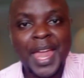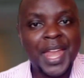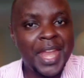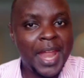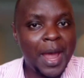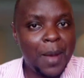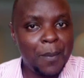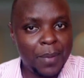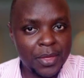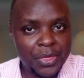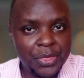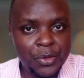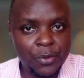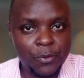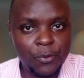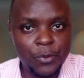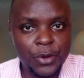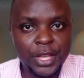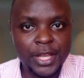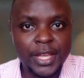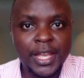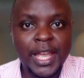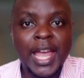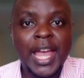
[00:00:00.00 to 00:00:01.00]
Number
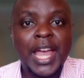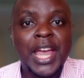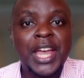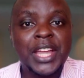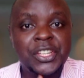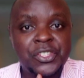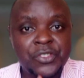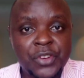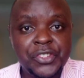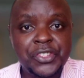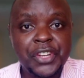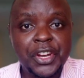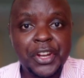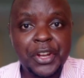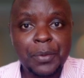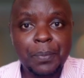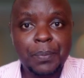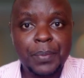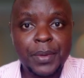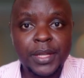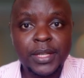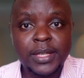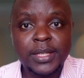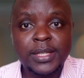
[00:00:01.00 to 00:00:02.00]
3, Treasury
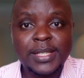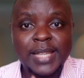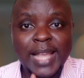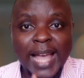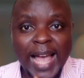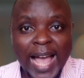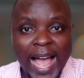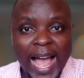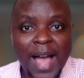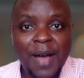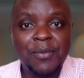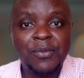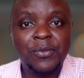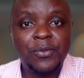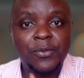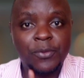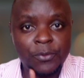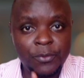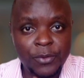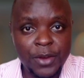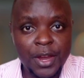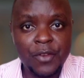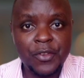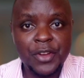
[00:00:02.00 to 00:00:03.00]
bills have
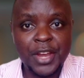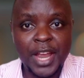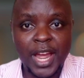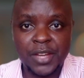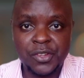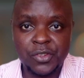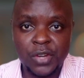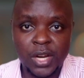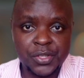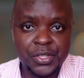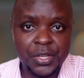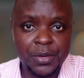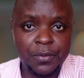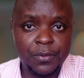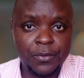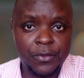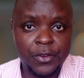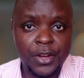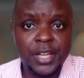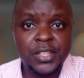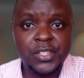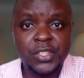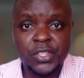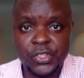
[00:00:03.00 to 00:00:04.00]
very attractive
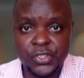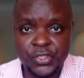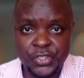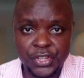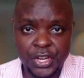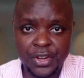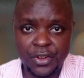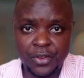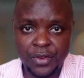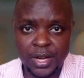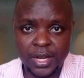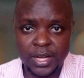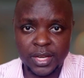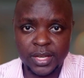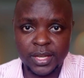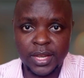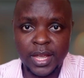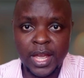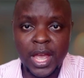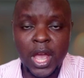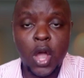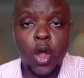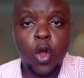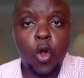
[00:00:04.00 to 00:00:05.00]
rates generally.
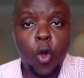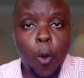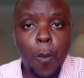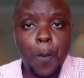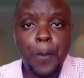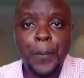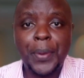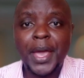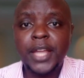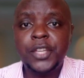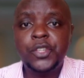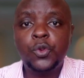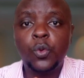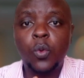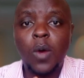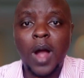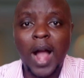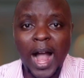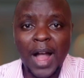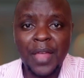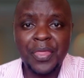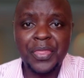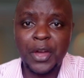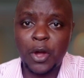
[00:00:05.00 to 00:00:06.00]
Compared to
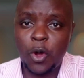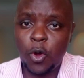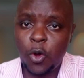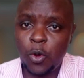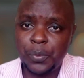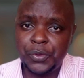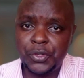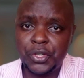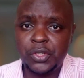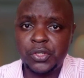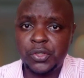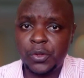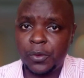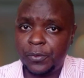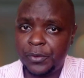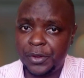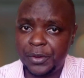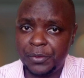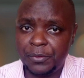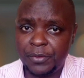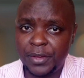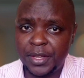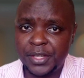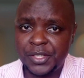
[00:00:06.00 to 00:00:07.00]
other options of
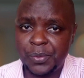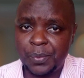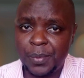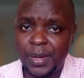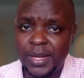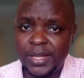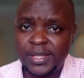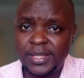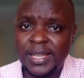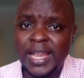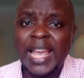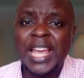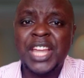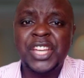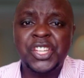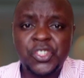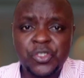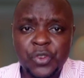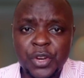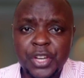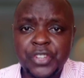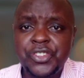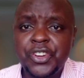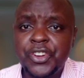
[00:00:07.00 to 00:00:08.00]
investments,
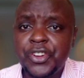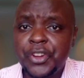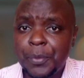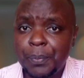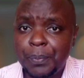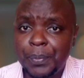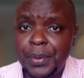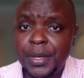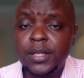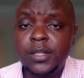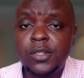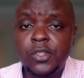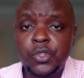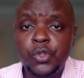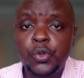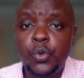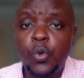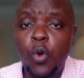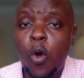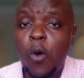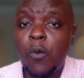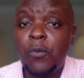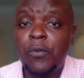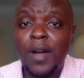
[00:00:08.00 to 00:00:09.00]
Treasury bills do
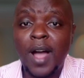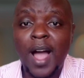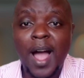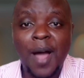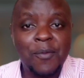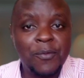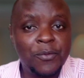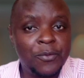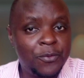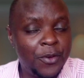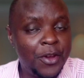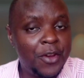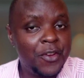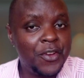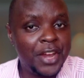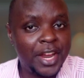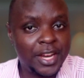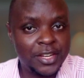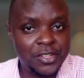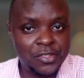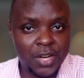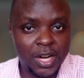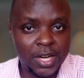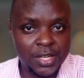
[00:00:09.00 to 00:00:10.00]
offer a very
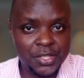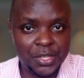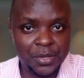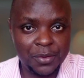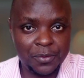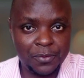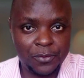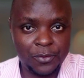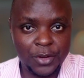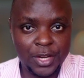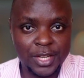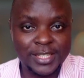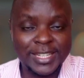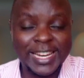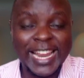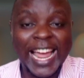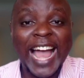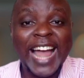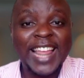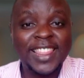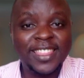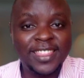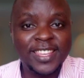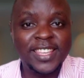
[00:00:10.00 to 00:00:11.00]
attractive rate,
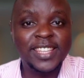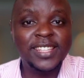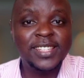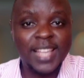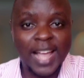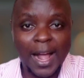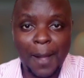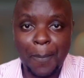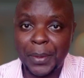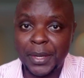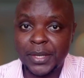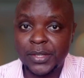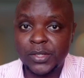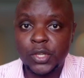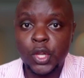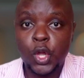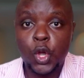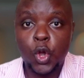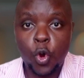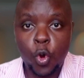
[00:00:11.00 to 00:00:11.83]
and this happens